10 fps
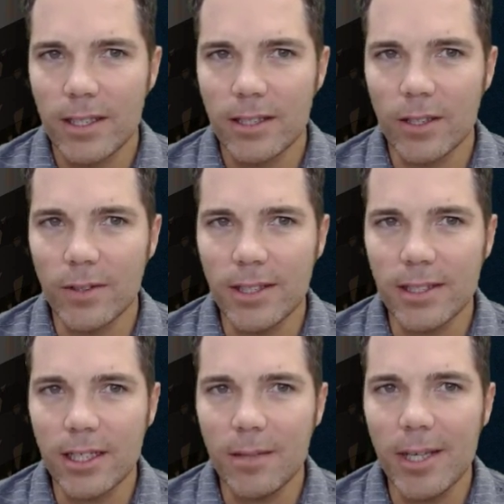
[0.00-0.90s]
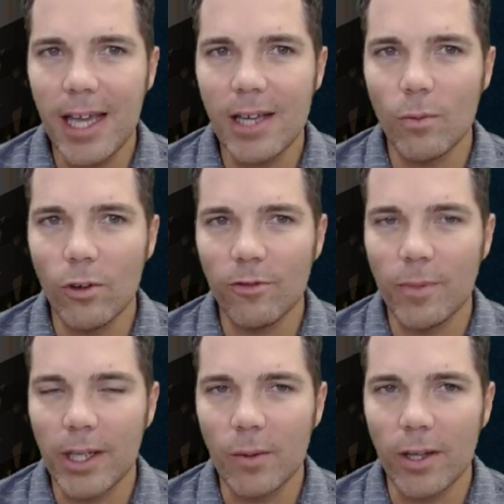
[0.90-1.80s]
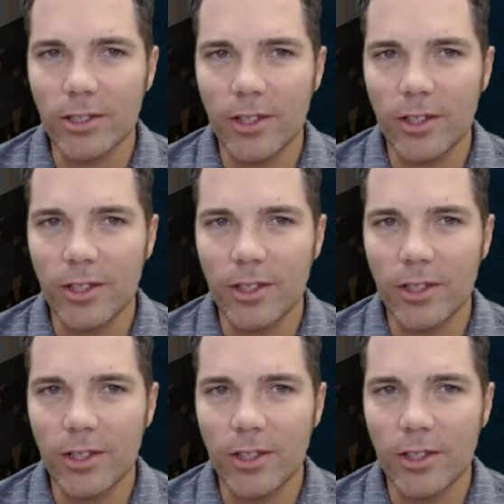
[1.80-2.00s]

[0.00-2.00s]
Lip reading: So this is going to be a Wolfberry well.